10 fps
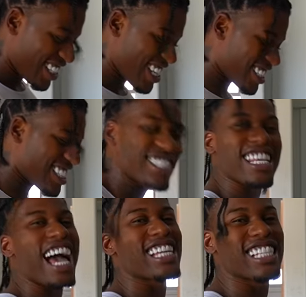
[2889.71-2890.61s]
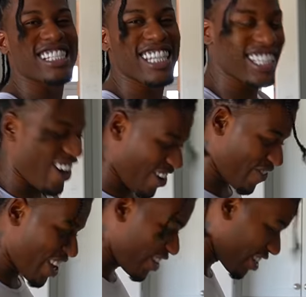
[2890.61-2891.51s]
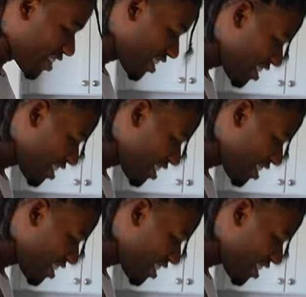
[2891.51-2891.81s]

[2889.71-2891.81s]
This is the scientist deal in the building.